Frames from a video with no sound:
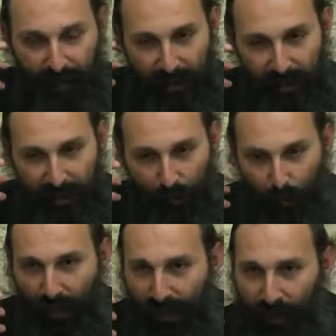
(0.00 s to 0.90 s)

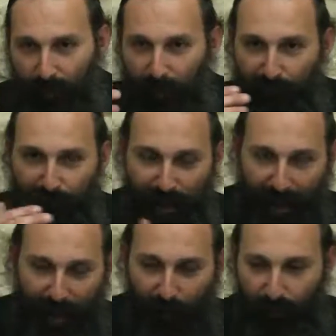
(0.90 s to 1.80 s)
aware of
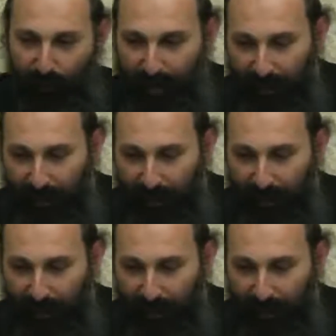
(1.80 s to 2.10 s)
how the